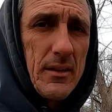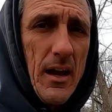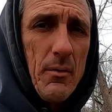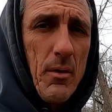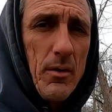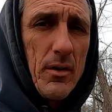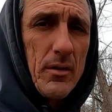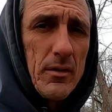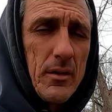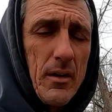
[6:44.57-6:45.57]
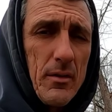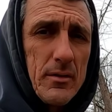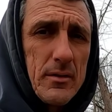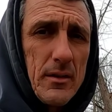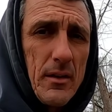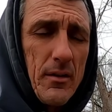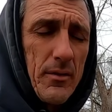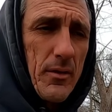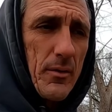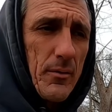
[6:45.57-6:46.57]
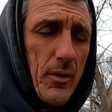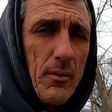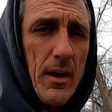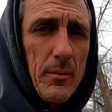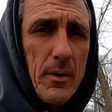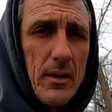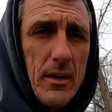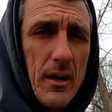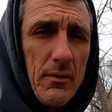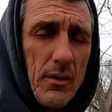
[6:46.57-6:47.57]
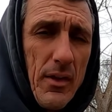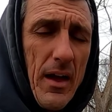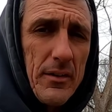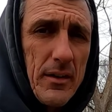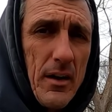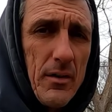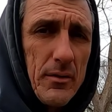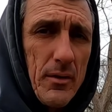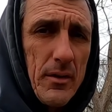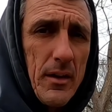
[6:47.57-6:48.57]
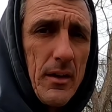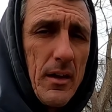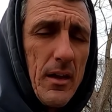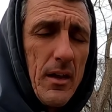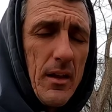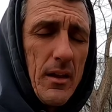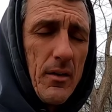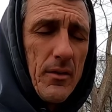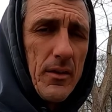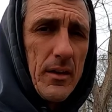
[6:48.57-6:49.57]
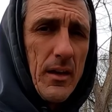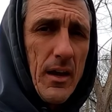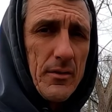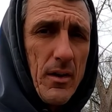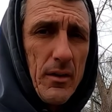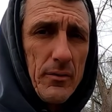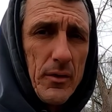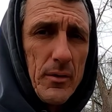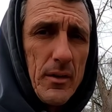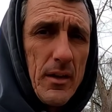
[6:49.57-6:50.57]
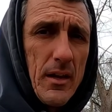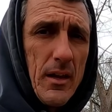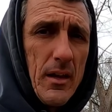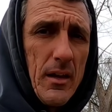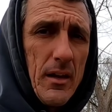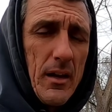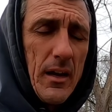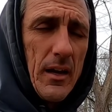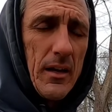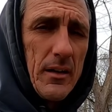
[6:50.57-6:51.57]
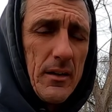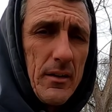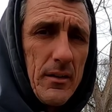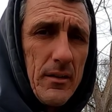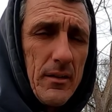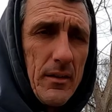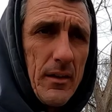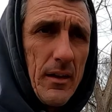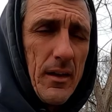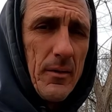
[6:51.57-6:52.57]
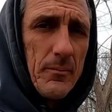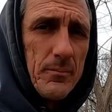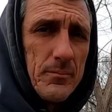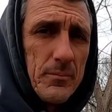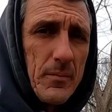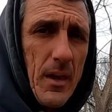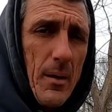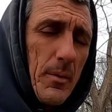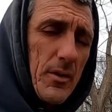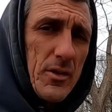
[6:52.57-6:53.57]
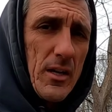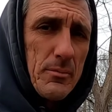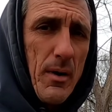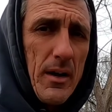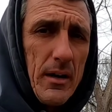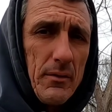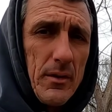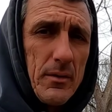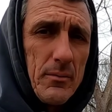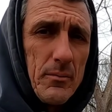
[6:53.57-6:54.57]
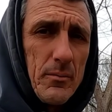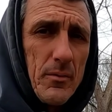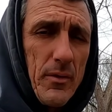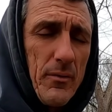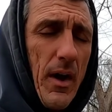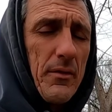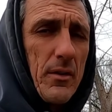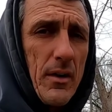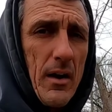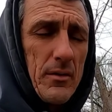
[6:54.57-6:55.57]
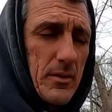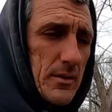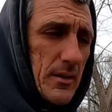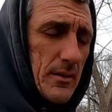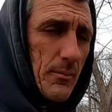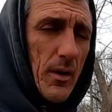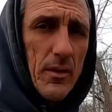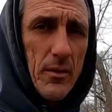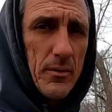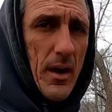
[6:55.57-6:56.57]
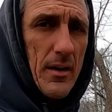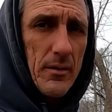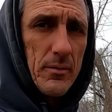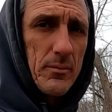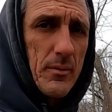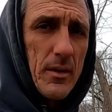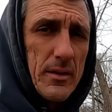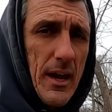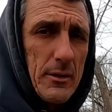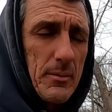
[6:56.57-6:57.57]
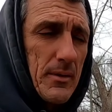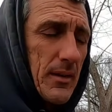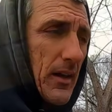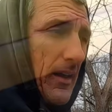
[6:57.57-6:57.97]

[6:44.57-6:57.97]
yeah, it won't hurt. They're recommending every 1,000 hours on the hydraulic fluid, and I'm going to change mine every 500 hours just because I'm running those hotter attachments.